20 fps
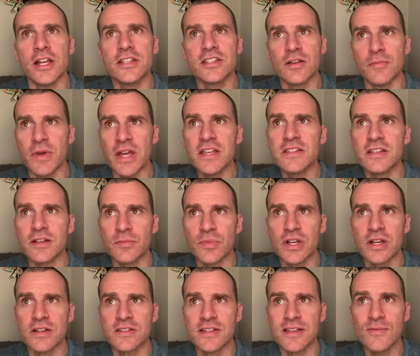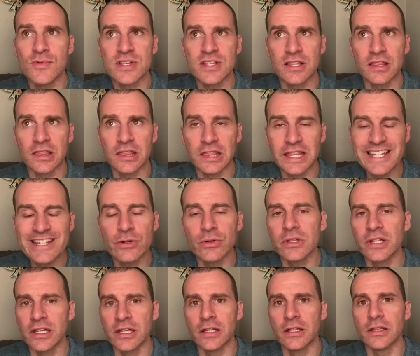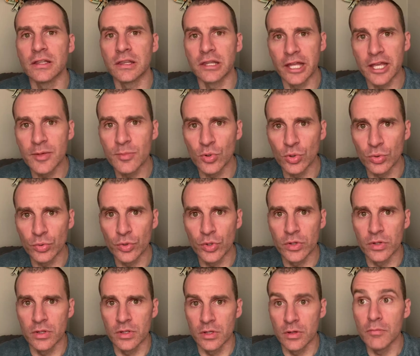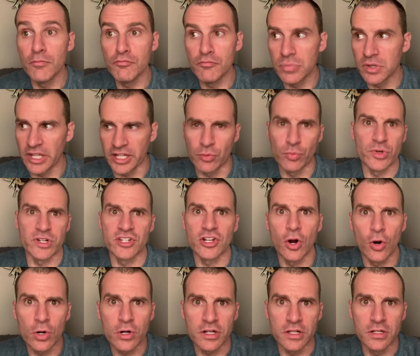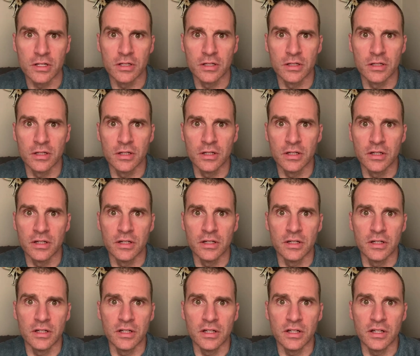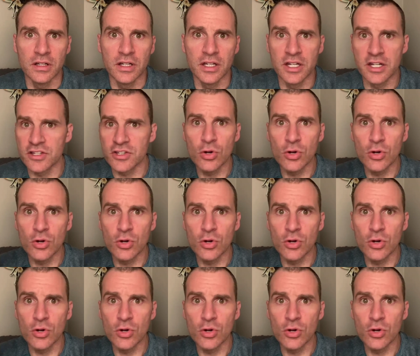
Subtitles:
amazing, because he was literally labeled like retarded in his